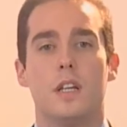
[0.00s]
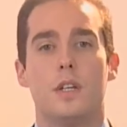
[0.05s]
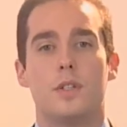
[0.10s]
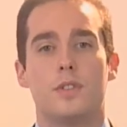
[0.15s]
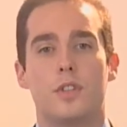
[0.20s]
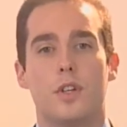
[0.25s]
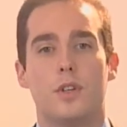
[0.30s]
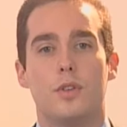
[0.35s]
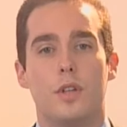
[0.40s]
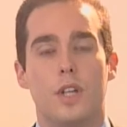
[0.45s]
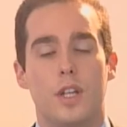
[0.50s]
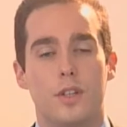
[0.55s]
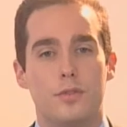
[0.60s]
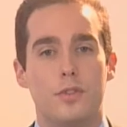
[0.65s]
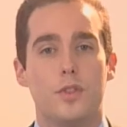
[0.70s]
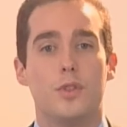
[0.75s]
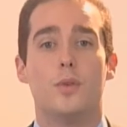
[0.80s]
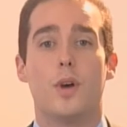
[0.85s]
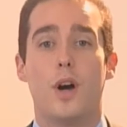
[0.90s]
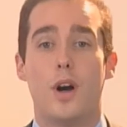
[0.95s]
So if
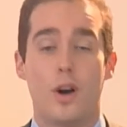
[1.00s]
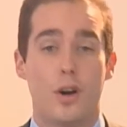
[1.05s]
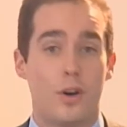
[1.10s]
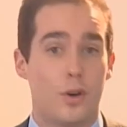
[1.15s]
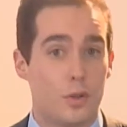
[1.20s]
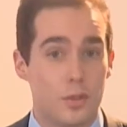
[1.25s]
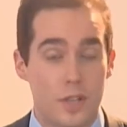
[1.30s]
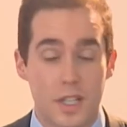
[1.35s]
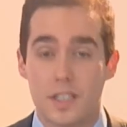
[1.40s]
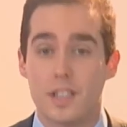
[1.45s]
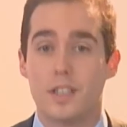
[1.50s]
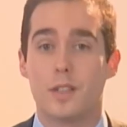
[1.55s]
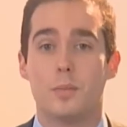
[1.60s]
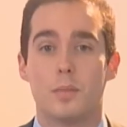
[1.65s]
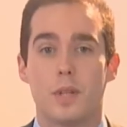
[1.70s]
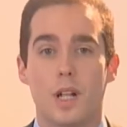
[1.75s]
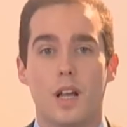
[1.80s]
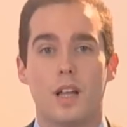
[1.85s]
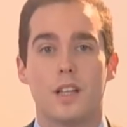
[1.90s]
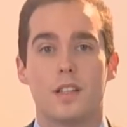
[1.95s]
you are already
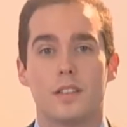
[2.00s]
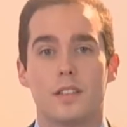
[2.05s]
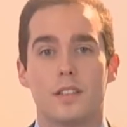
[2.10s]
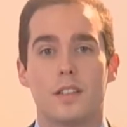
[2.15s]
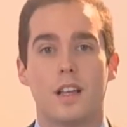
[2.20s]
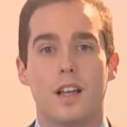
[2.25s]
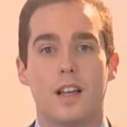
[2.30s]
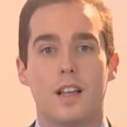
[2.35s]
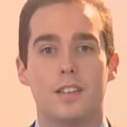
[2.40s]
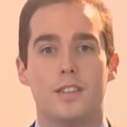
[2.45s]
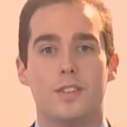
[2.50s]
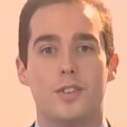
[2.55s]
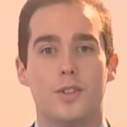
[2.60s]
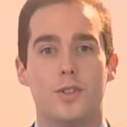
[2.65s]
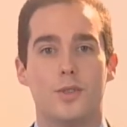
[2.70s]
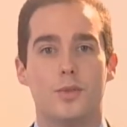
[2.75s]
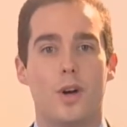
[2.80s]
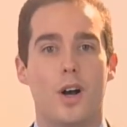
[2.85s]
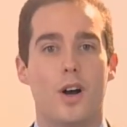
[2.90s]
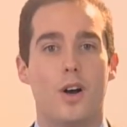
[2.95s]
compliant and
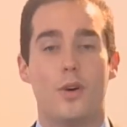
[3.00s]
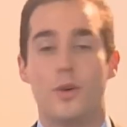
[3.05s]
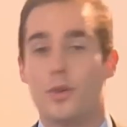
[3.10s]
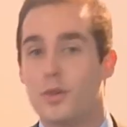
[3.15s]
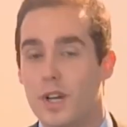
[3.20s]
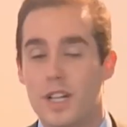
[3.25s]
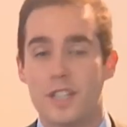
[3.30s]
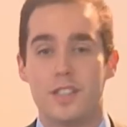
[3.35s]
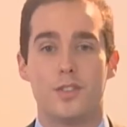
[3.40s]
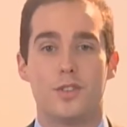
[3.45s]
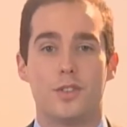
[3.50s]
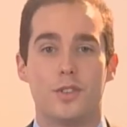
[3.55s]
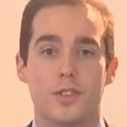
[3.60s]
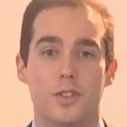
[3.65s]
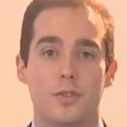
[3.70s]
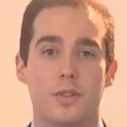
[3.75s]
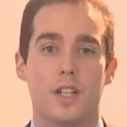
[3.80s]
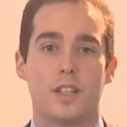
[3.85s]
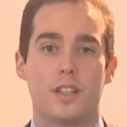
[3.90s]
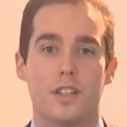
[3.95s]
you are already doing the
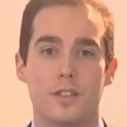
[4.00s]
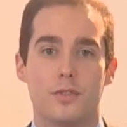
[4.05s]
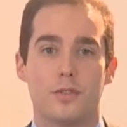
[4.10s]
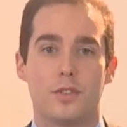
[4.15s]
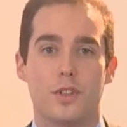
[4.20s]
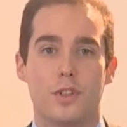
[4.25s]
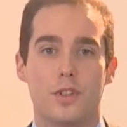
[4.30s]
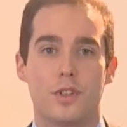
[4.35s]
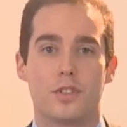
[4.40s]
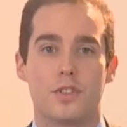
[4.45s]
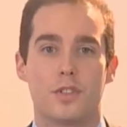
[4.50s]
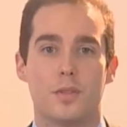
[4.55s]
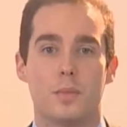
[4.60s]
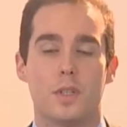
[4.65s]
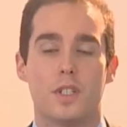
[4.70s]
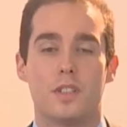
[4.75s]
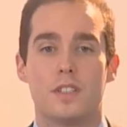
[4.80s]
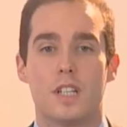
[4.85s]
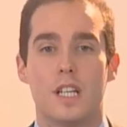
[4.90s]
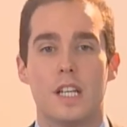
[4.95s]
right thing for your
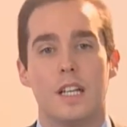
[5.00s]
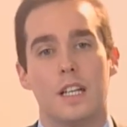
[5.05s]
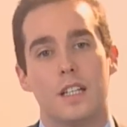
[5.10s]
customers,